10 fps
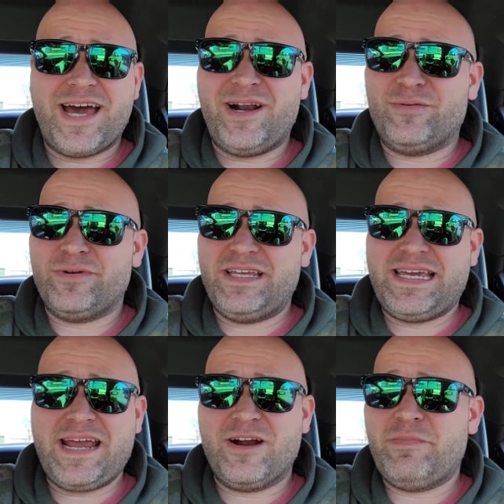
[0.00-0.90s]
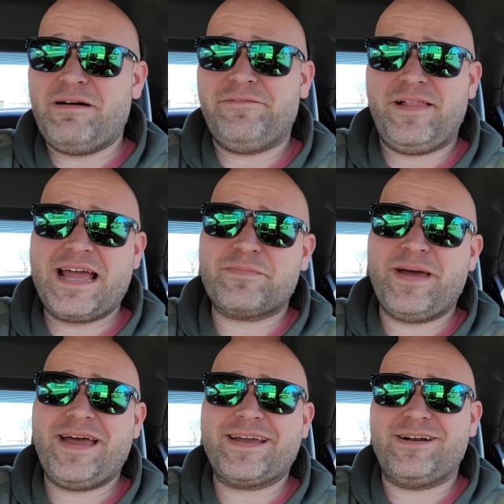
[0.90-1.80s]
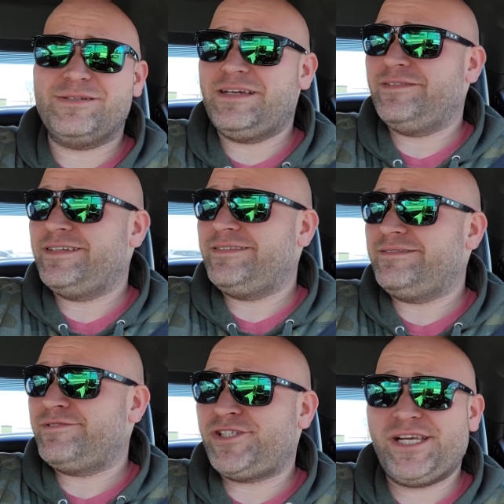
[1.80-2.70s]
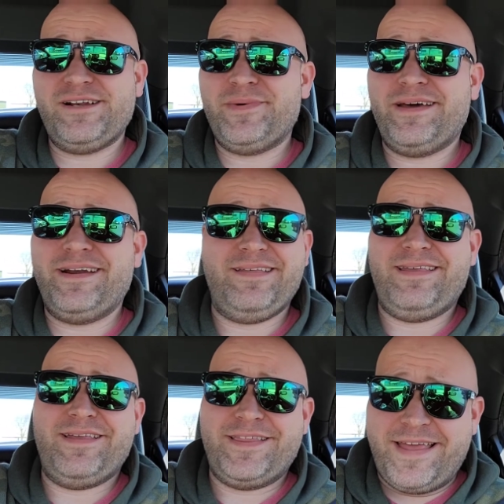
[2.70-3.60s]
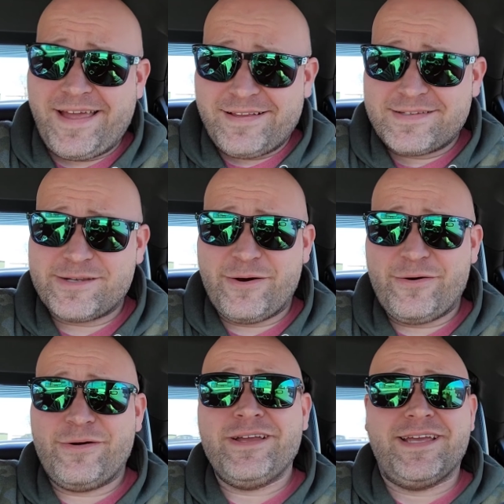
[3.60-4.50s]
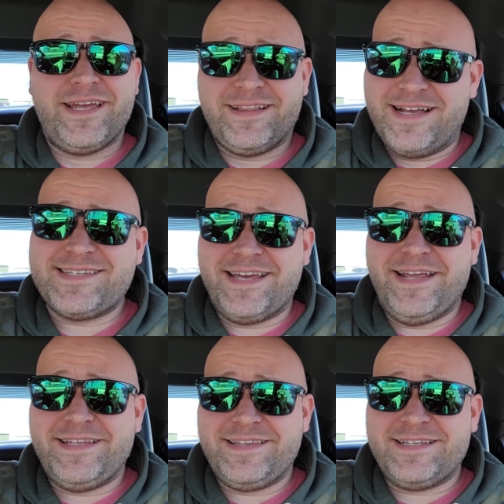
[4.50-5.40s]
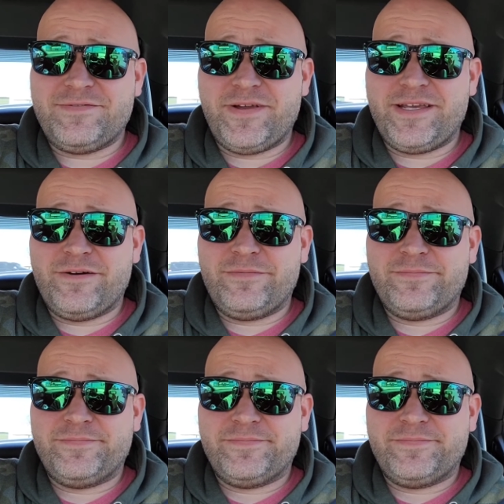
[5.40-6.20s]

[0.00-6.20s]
I don't really care about back. I don't give a shit about anything like that. So let's get into this video.